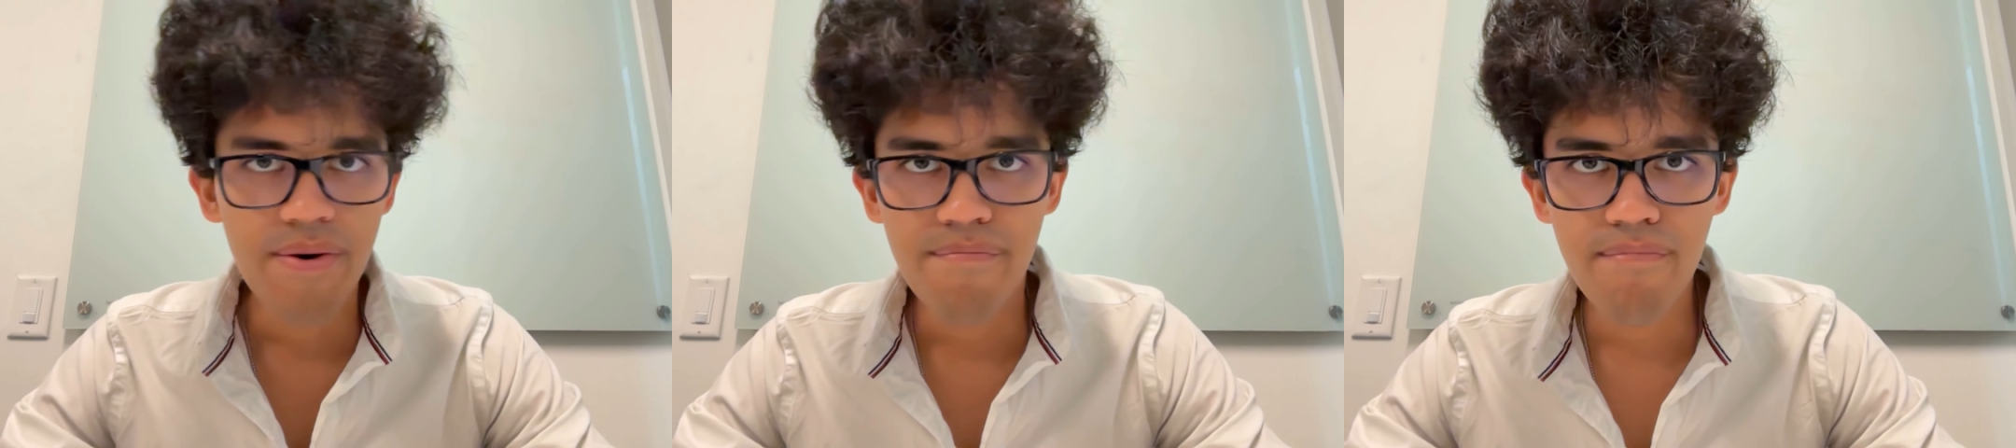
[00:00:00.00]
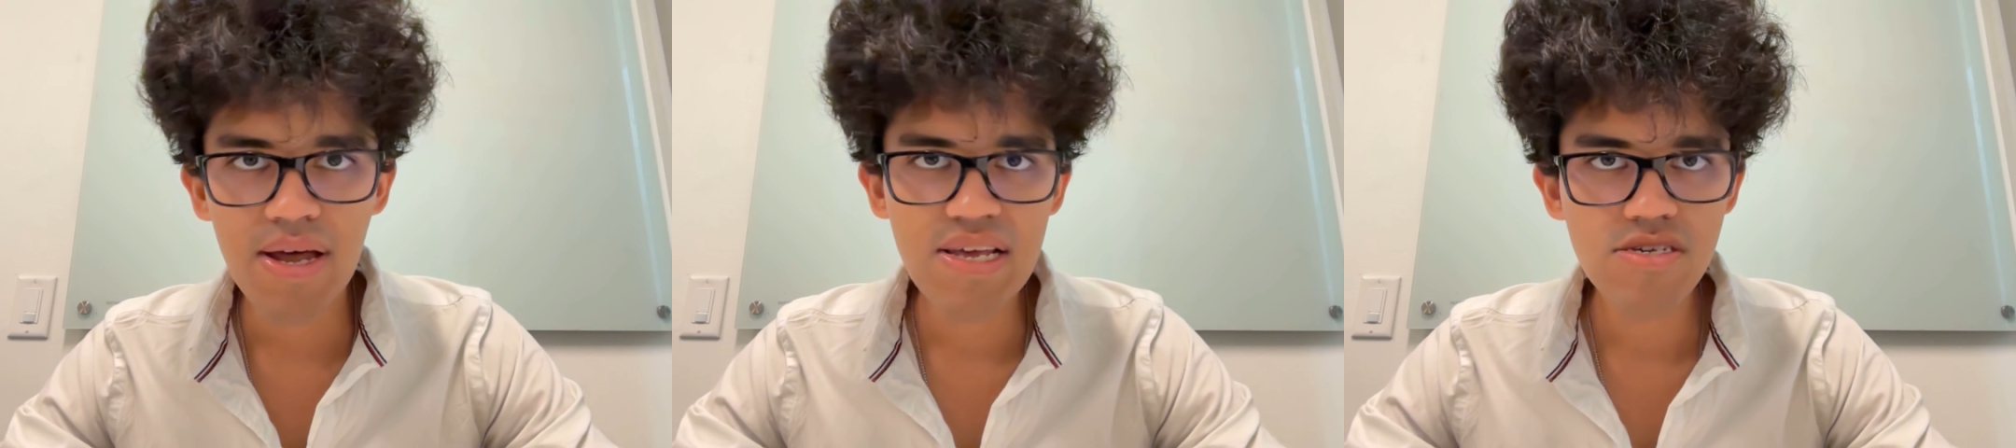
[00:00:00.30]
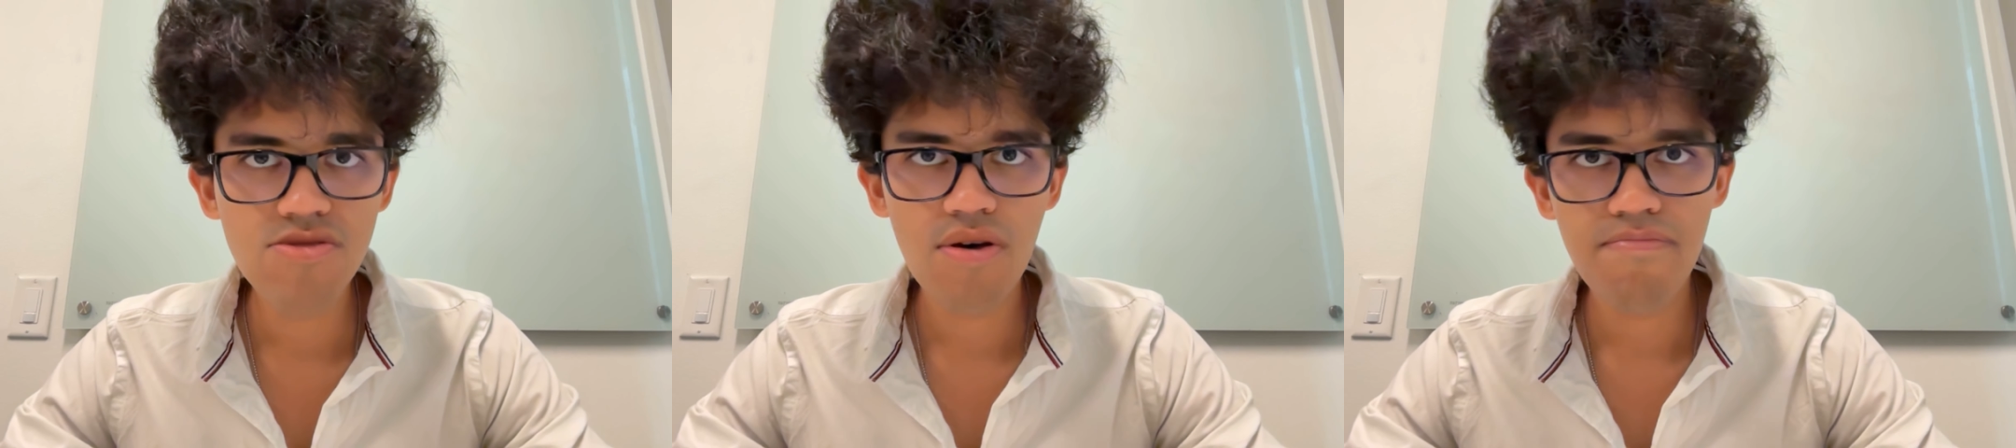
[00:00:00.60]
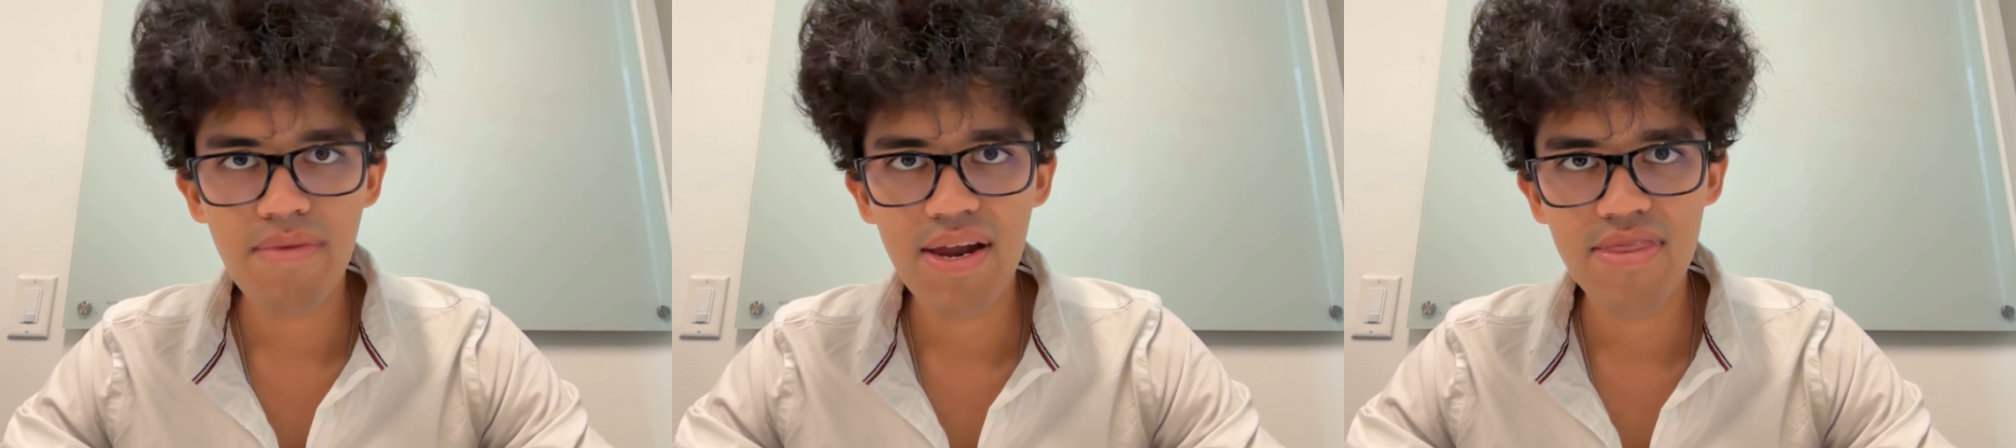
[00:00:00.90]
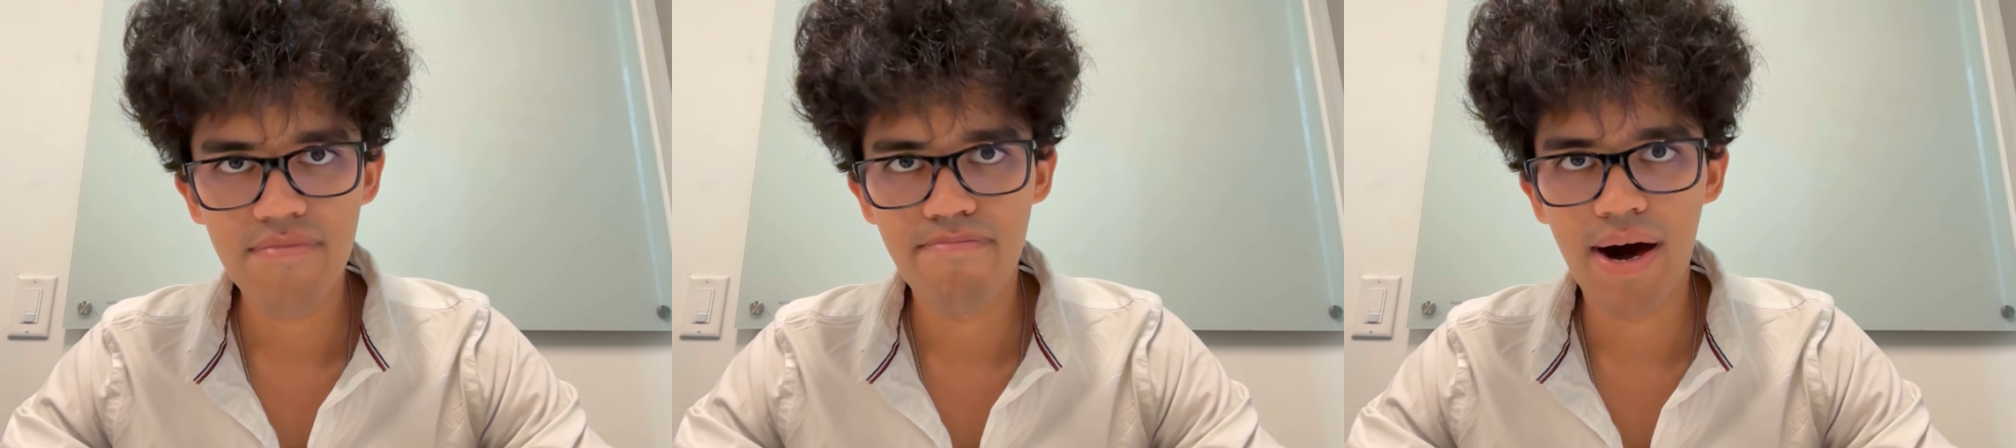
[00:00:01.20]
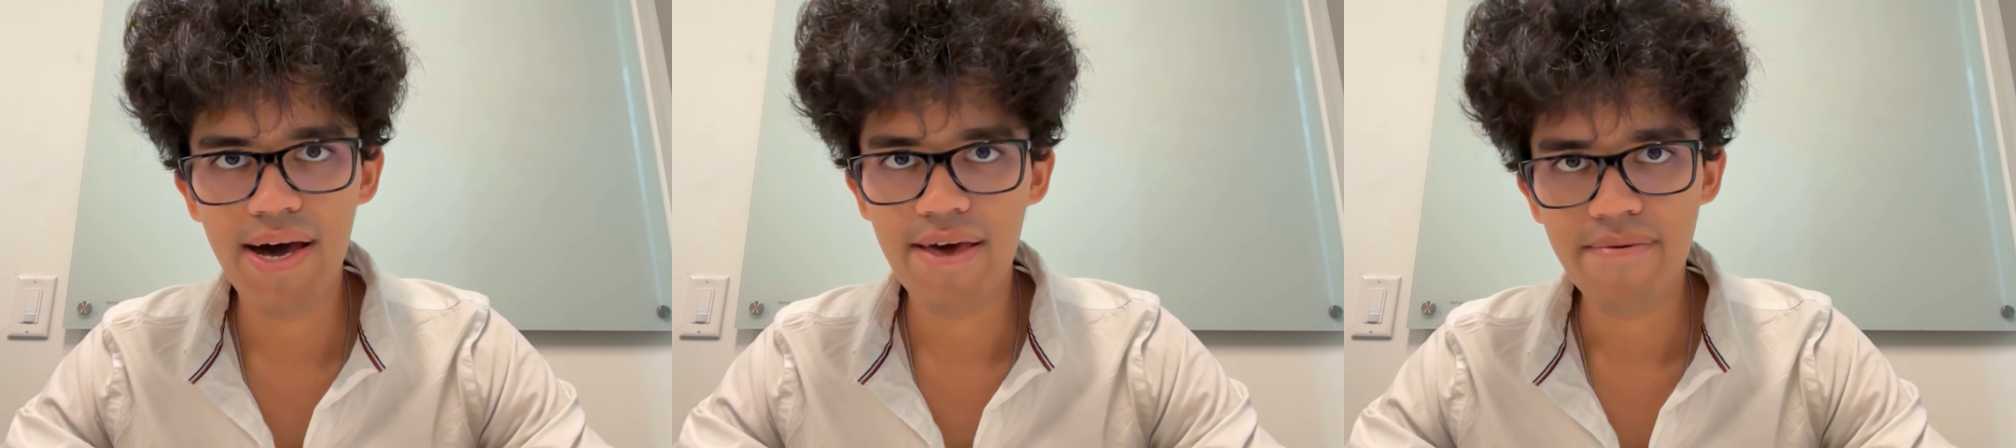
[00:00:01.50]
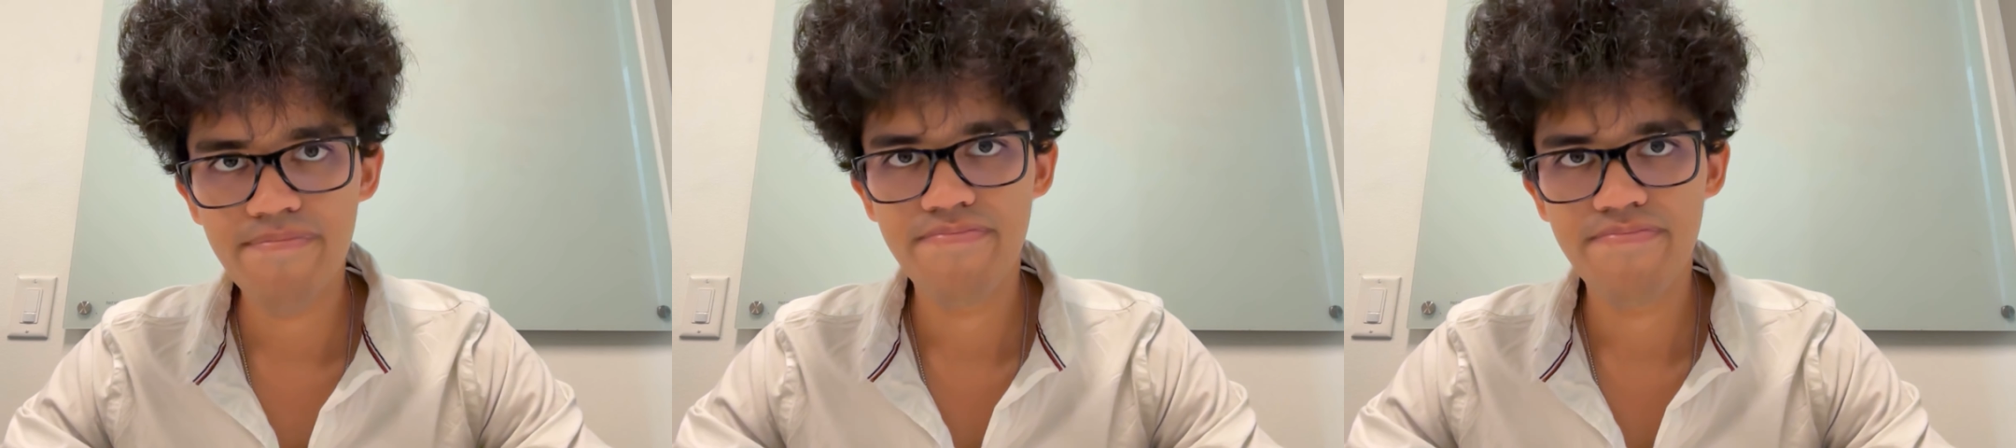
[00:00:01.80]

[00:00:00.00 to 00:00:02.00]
money is not made in the buy,